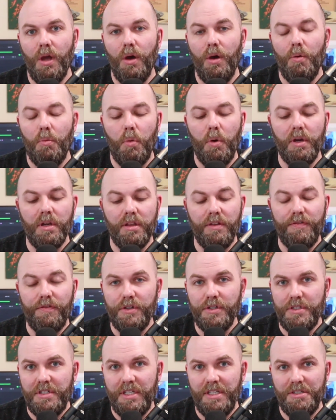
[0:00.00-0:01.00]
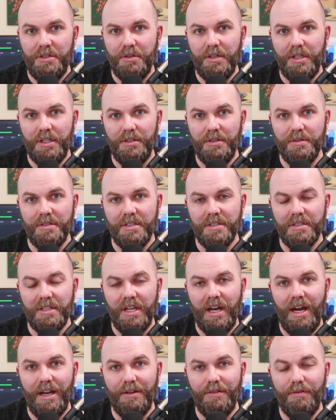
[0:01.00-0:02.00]
one of the first things you can use this
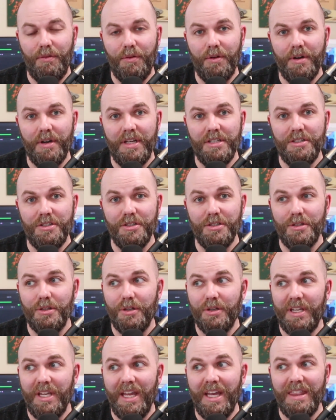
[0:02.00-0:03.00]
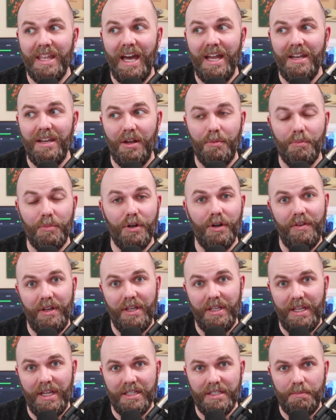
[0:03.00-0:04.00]
guide for is just looking at that number of
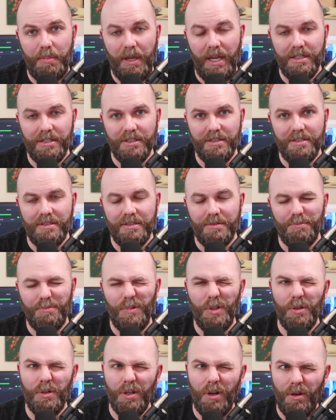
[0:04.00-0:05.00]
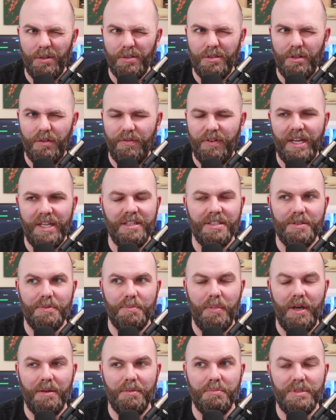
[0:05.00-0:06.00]
index pages. You can also find this
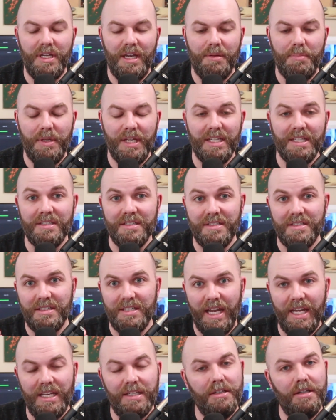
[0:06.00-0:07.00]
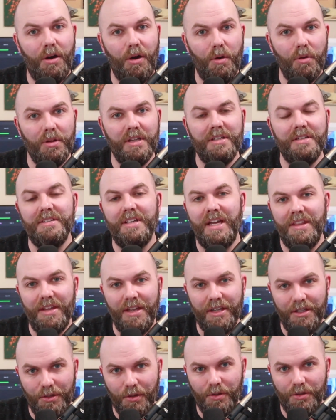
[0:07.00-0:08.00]
by typing in site and
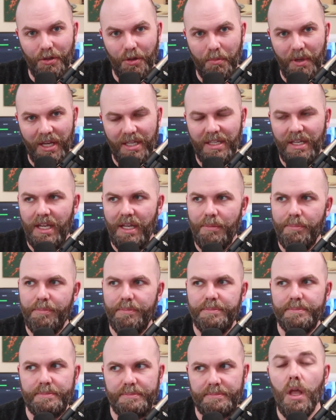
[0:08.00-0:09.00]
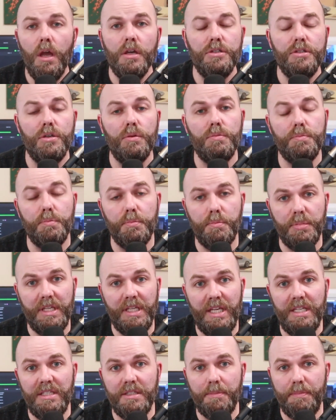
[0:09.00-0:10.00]
then your domain name. So
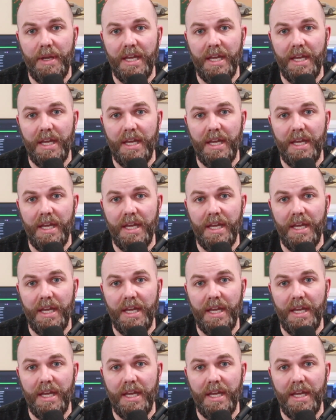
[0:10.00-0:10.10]
key to pay